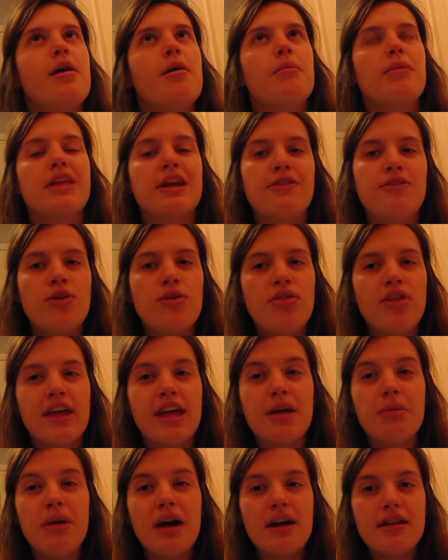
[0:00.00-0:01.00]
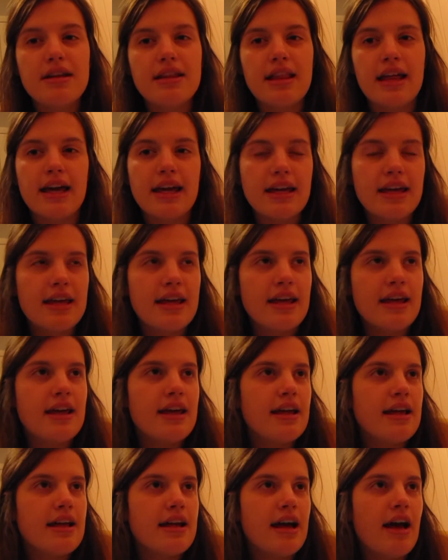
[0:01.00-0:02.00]
But like if you think about it, like
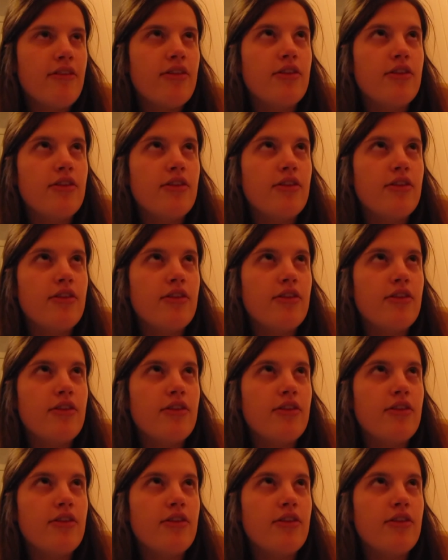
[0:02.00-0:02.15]
have